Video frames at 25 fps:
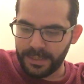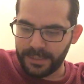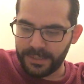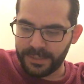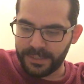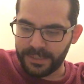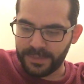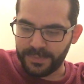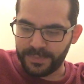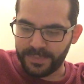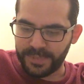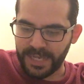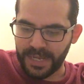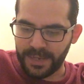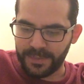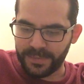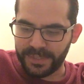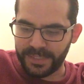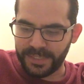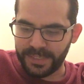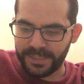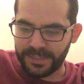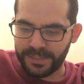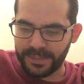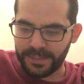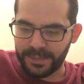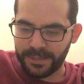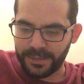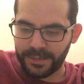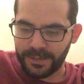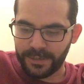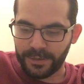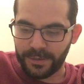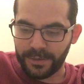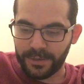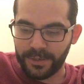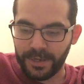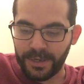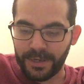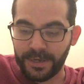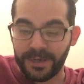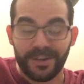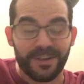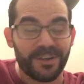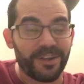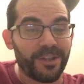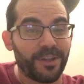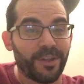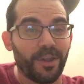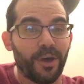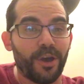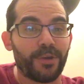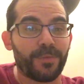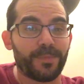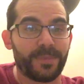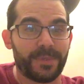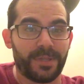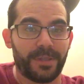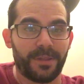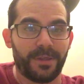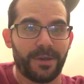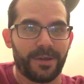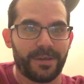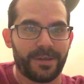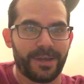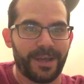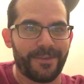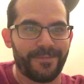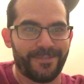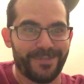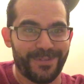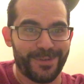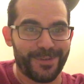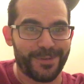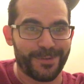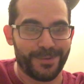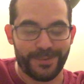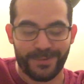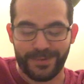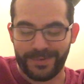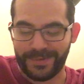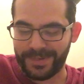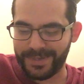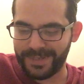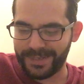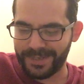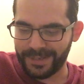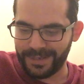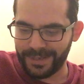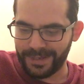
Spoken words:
sometimes it's an alarm clock I've used,